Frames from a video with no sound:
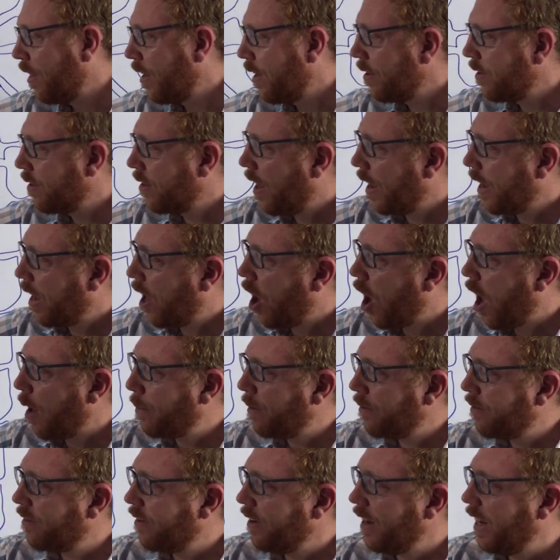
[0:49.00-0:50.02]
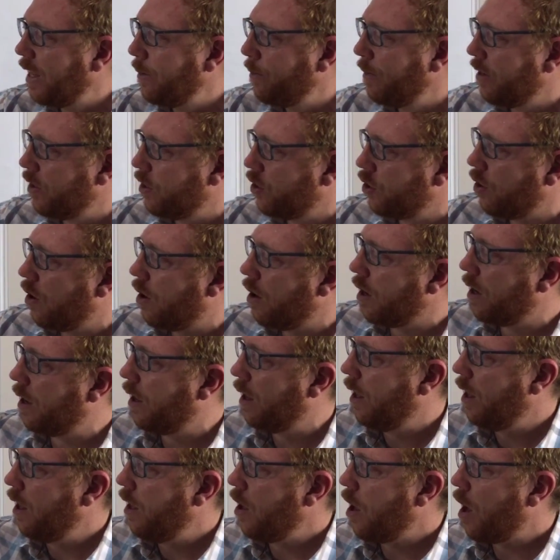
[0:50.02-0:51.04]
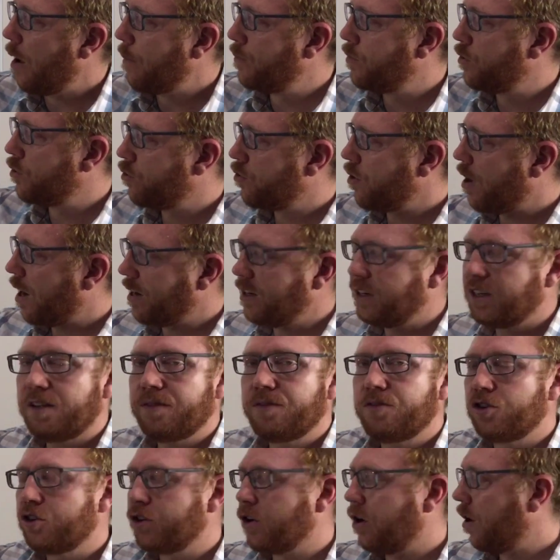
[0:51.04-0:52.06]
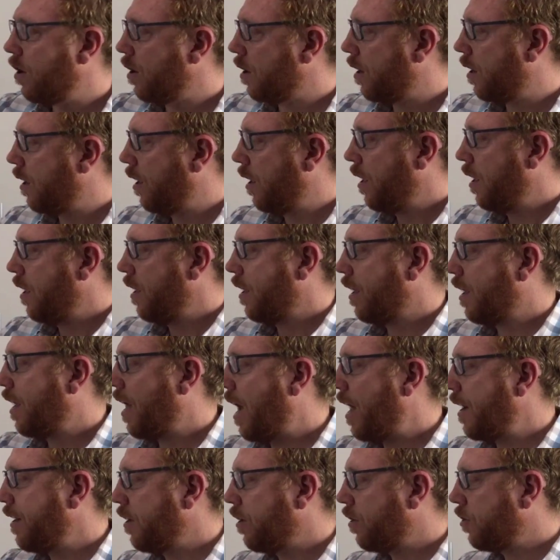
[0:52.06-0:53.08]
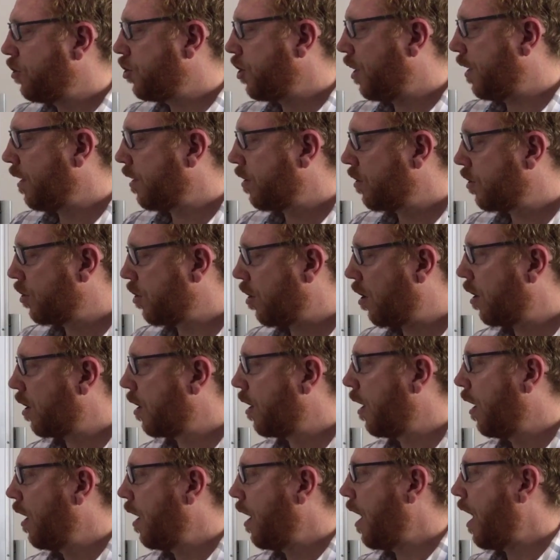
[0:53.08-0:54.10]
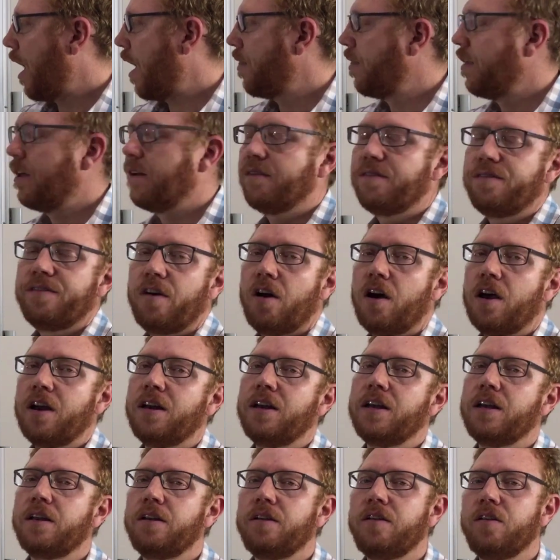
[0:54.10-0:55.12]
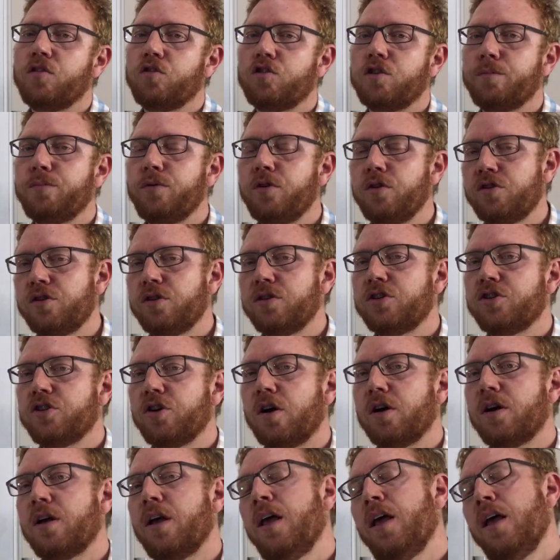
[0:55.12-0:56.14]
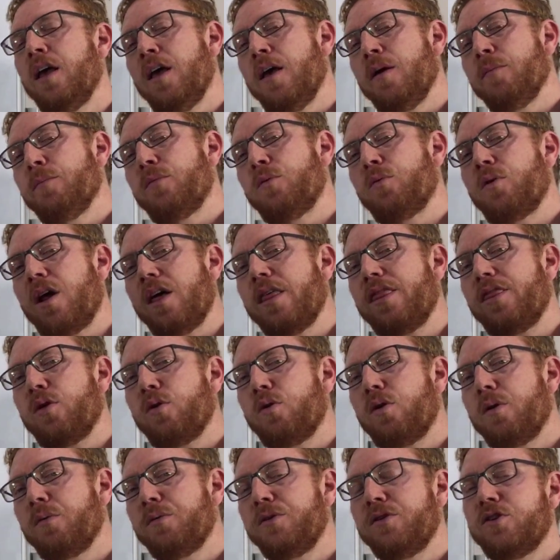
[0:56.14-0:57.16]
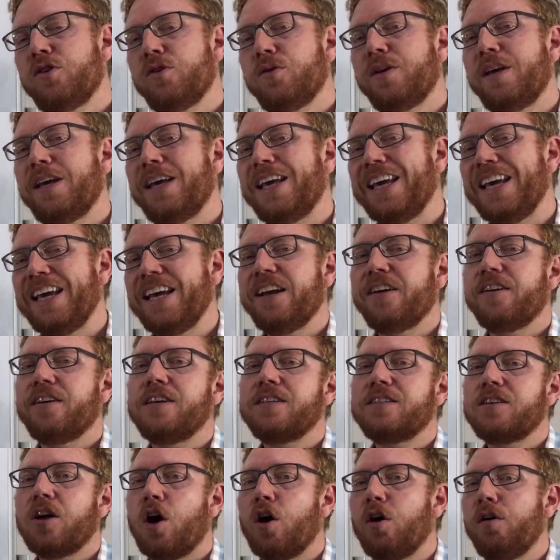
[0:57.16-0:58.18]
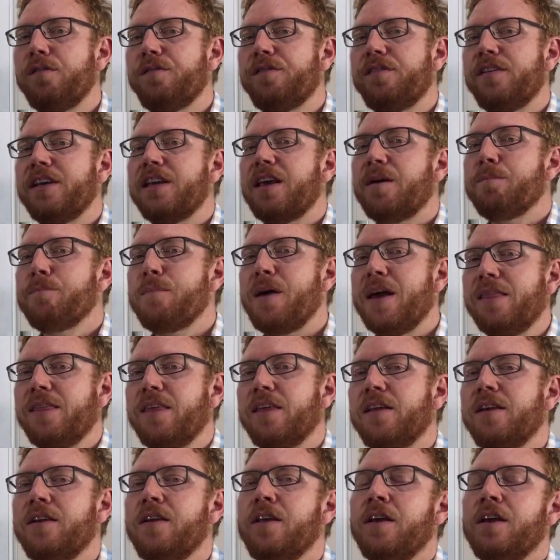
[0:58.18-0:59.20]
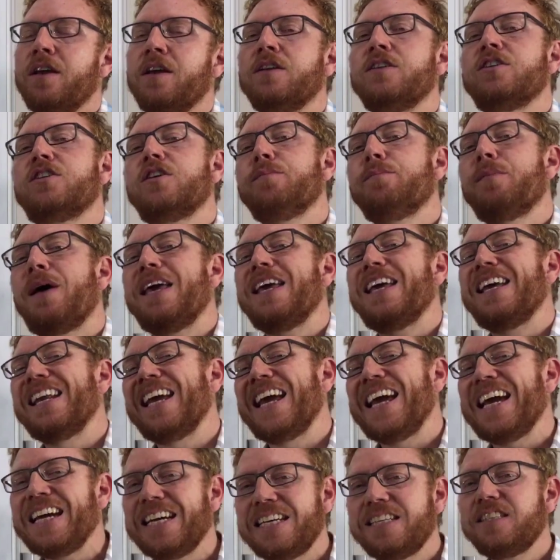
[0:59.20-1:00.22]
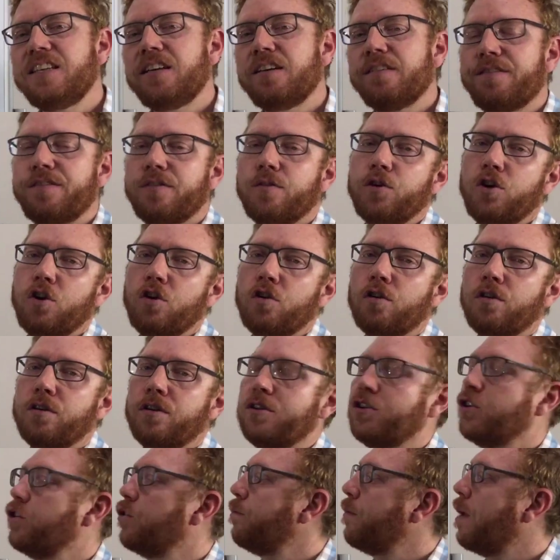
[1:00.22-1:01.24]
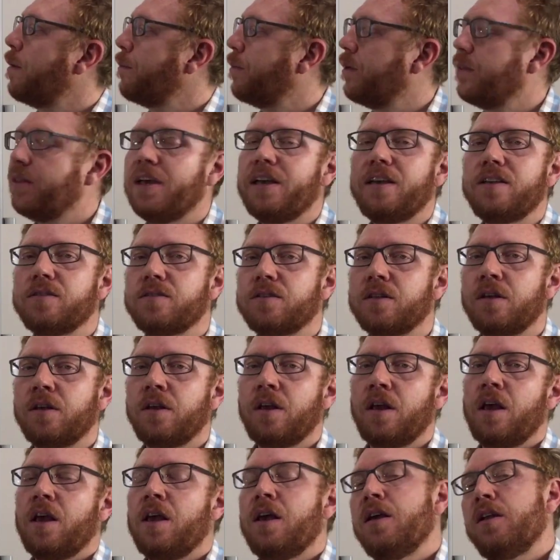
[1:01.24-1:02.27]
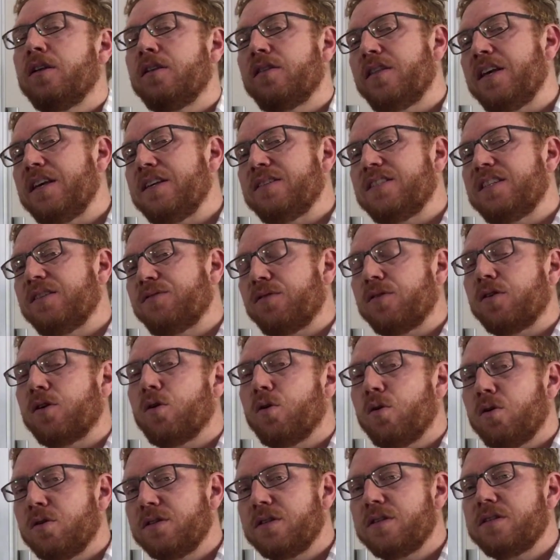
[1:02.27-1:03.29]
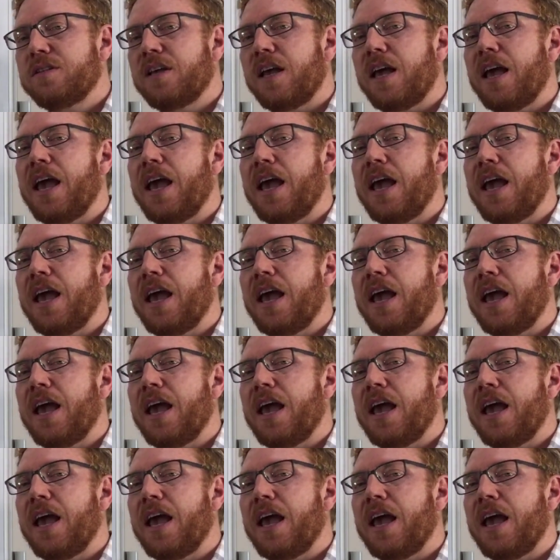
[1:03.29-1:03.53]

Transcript: things like hypovolemic shock, obstructive shock, cardiogenic shock, and then finally distribution shock. But what I thought I would do here is hopefully a method to make it easier for you to remember these, these different causes